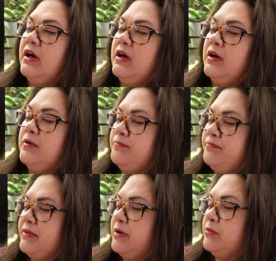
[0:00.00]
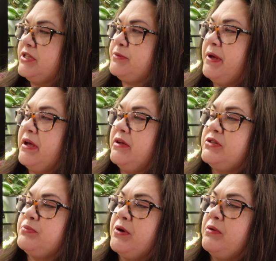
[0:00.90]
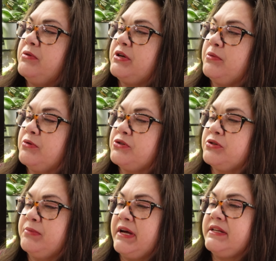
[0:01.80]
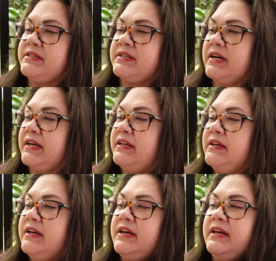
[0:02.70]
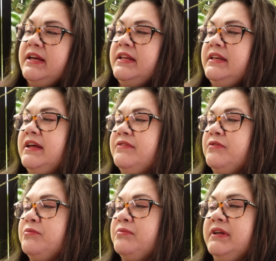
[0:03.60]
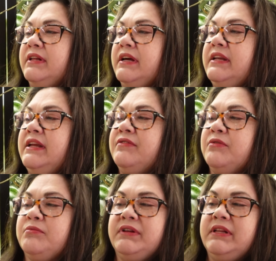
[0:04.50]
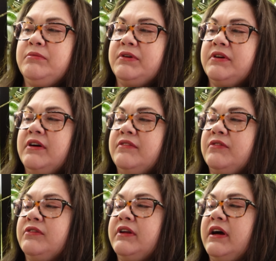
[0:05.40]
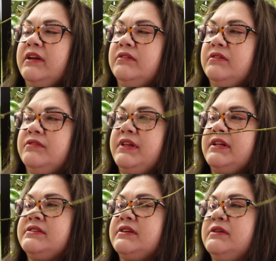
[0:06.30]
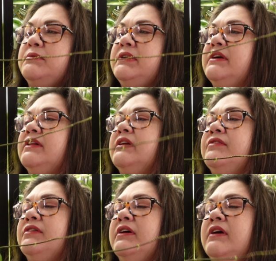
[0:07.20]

Um, it was spray, sprayed with commercial miticide it never real it never really recovered. I don't know if that's going to be a deadly.